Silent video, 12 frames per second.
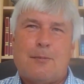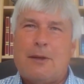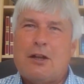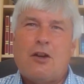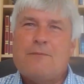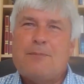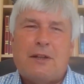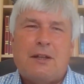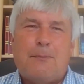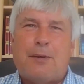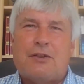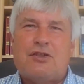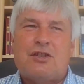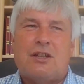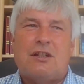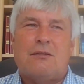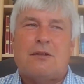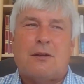I mean, I've been in
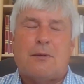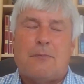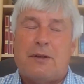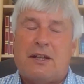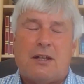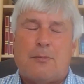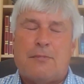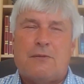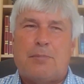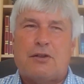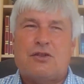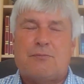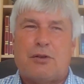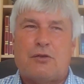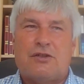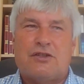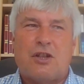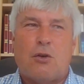company budget process